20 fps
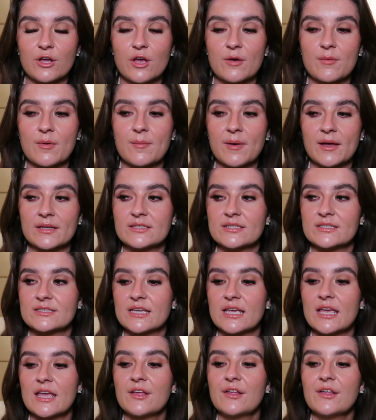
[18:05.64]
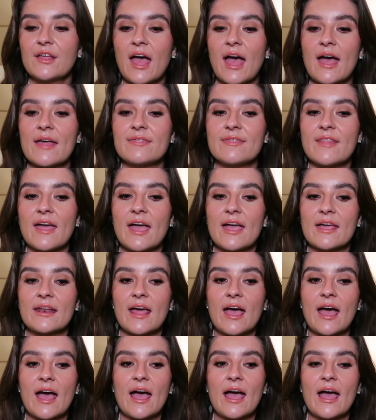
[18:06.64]
Home in Battersea, and then
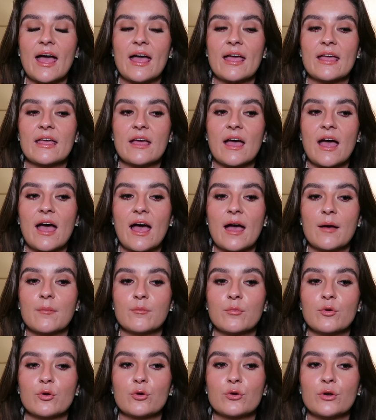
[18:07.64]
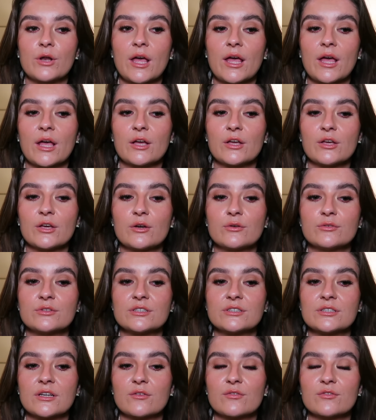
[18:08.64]
I am gonna go to
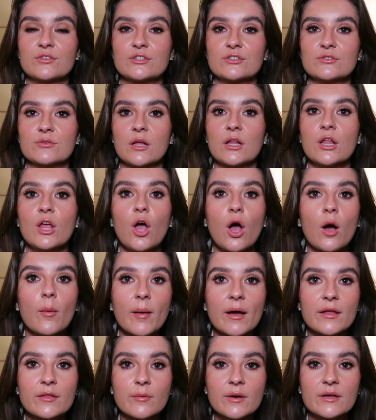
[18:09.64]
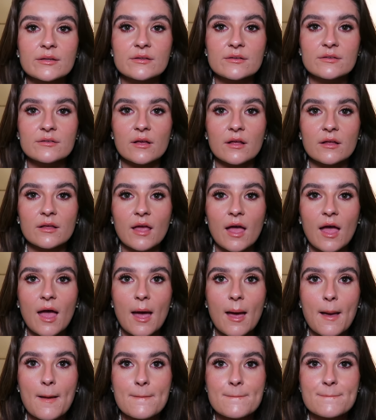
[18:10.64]
Selfridge as well. Oh, by the way, did I tell you?
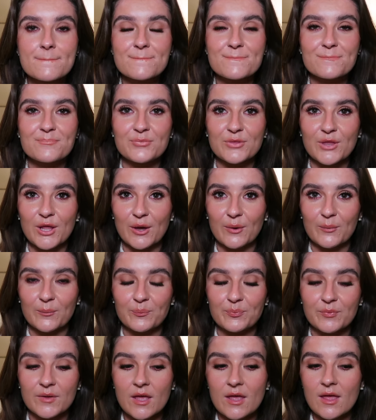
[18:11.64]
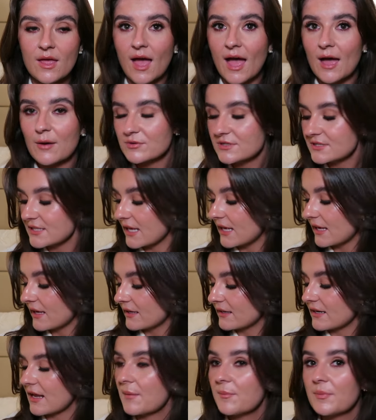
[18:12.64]
No, I was
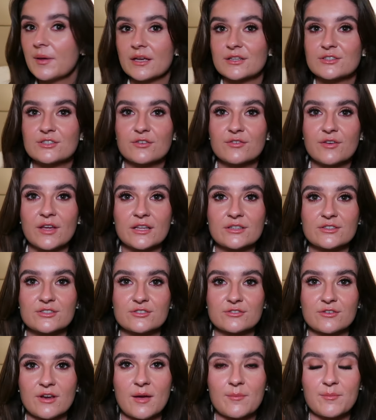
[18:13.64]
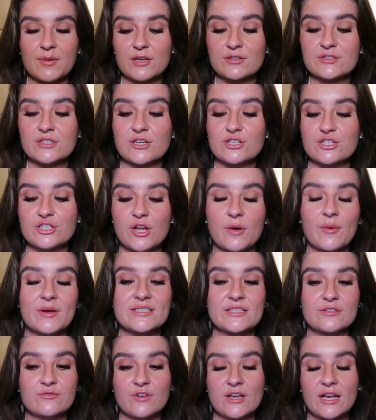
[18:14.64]
taking a picture for Instagram because, as you know, I
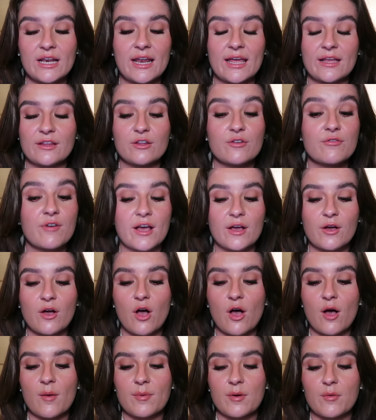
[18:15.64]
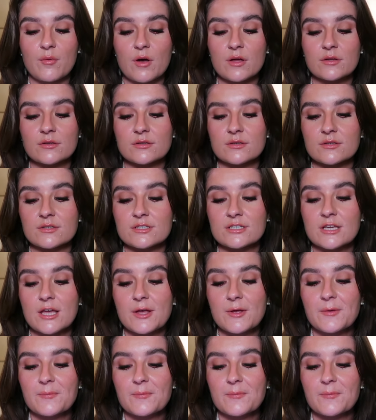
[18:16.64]
didn't really like the red carpet ones.